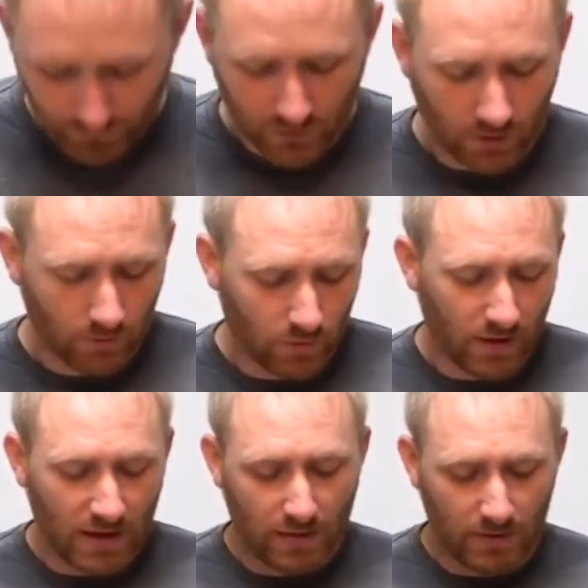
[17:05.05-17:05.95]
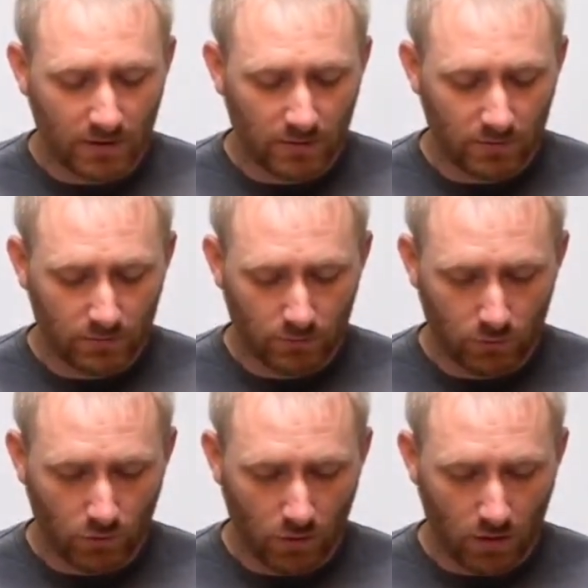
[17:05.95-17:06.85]
I'll put my name in here,
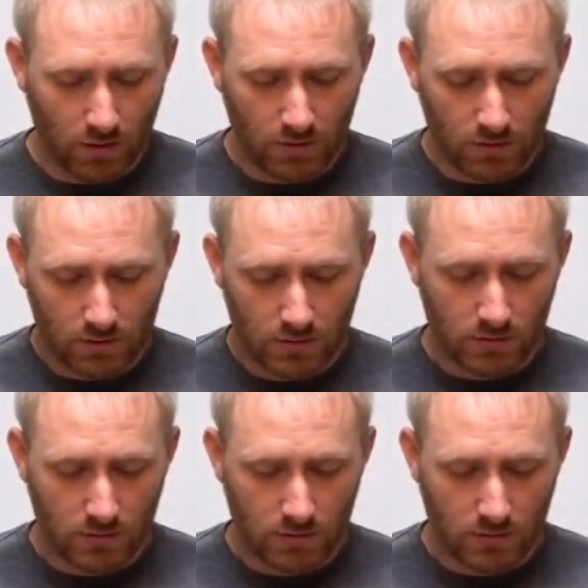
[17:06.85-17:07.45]
Brian.